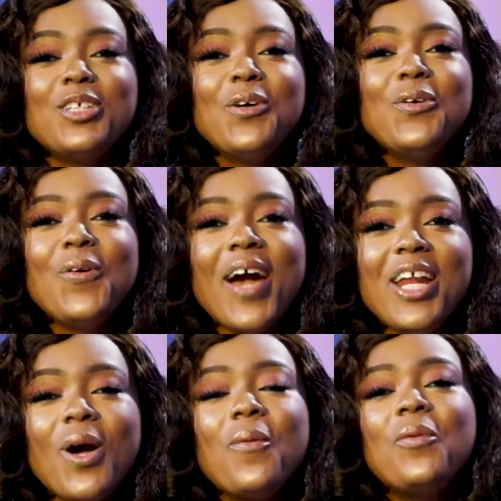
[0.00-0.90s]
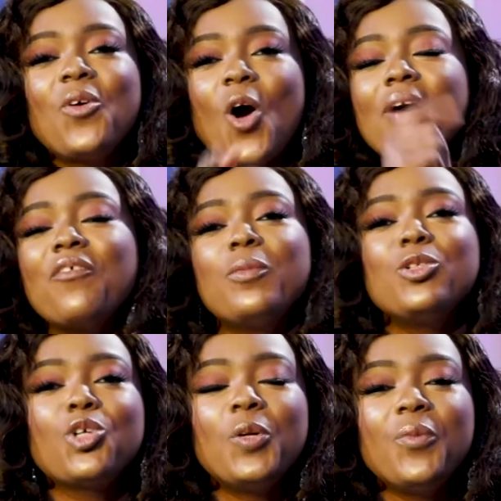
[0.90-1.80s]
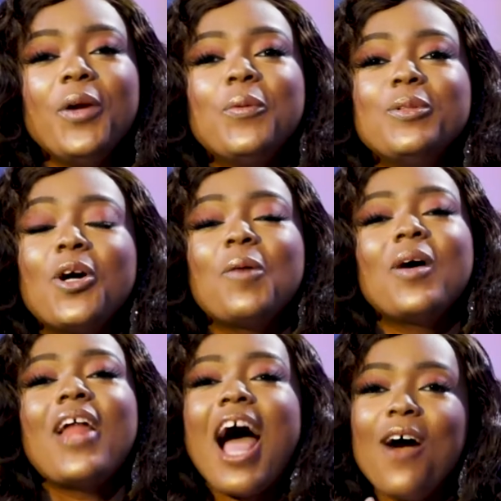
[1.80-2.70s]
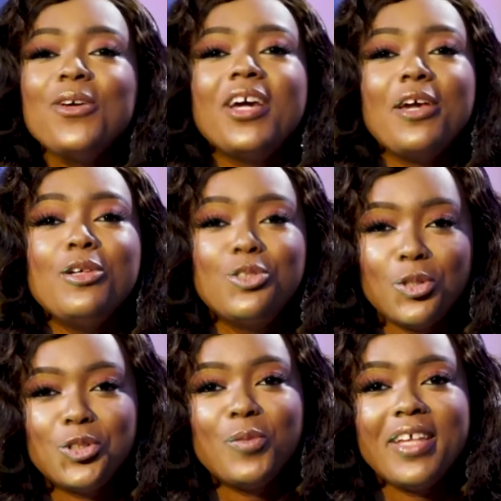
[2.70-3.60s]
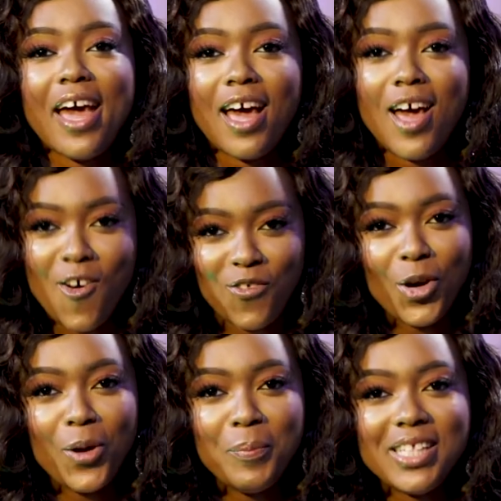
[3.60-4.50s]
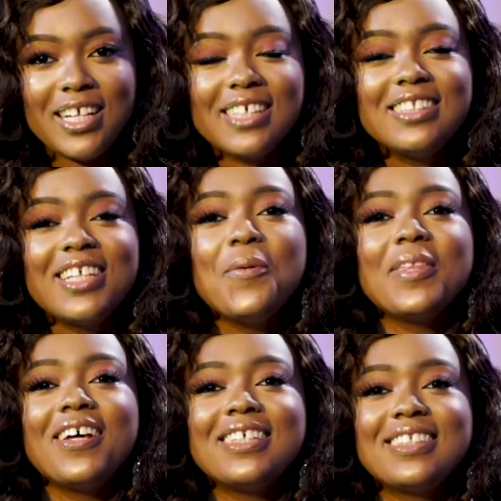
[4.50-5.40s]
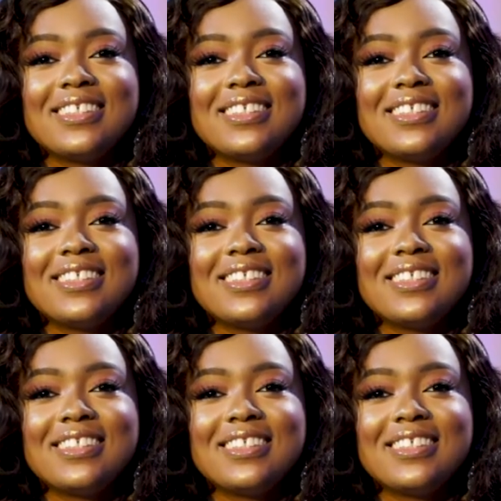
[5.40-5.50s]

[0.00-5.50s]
Don't go anywhere. When we come back from the short break, we'll talk about how you can use social media for your business. Stay with us.